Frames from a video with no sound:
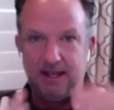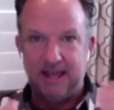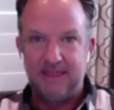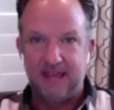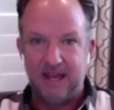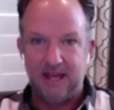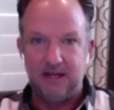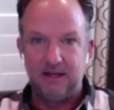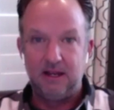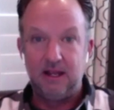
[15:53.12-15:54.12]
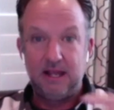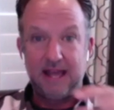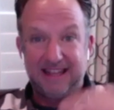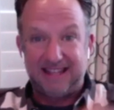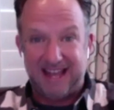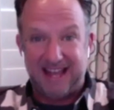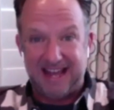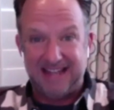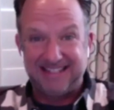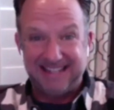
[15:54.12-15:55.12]
and then
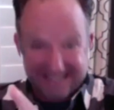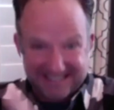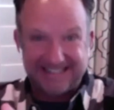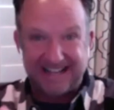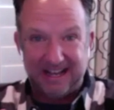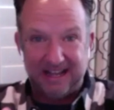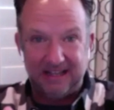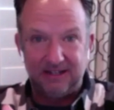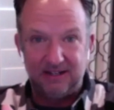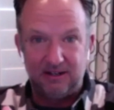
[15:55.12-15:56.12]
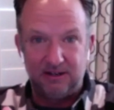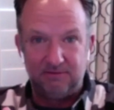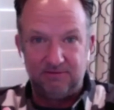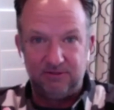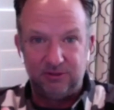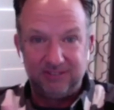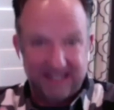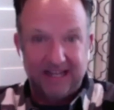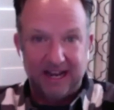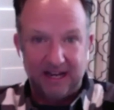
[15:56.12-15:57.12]
attach inside of your
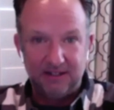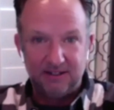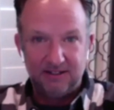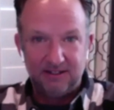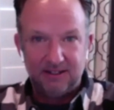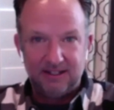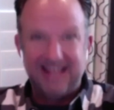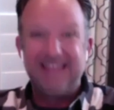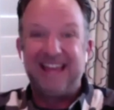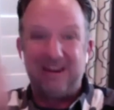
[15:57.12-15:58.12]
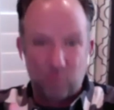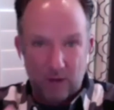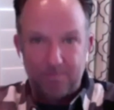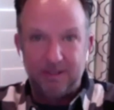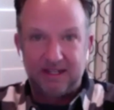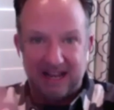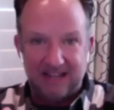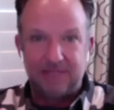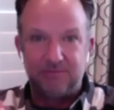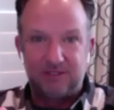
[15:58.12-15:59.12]
DNA and then
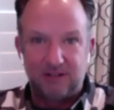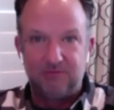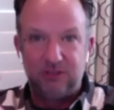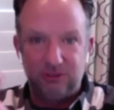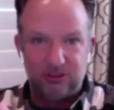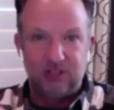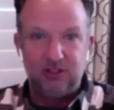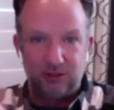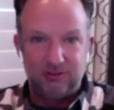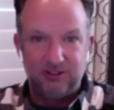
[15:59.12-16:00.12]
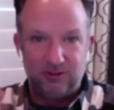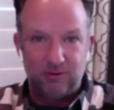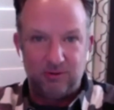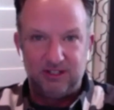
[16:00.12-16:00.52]
replicate themselves using your own